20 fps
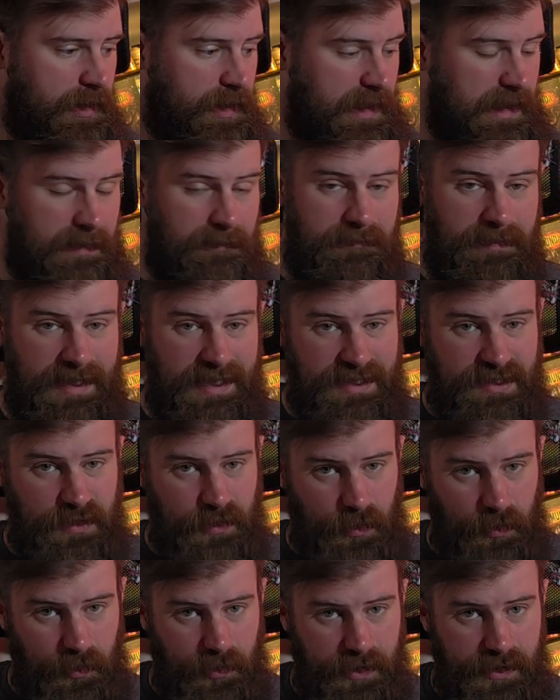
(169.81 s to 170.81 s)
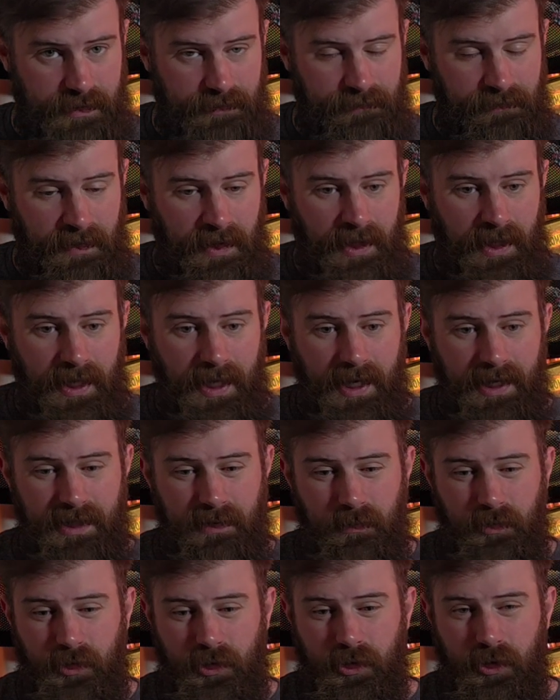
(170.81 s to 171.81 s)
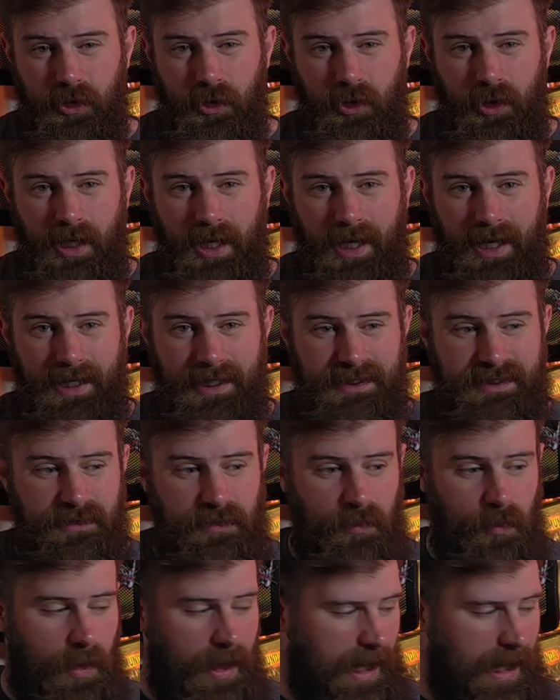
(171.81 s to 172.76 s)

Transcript: get them base coated, and then we're going to look at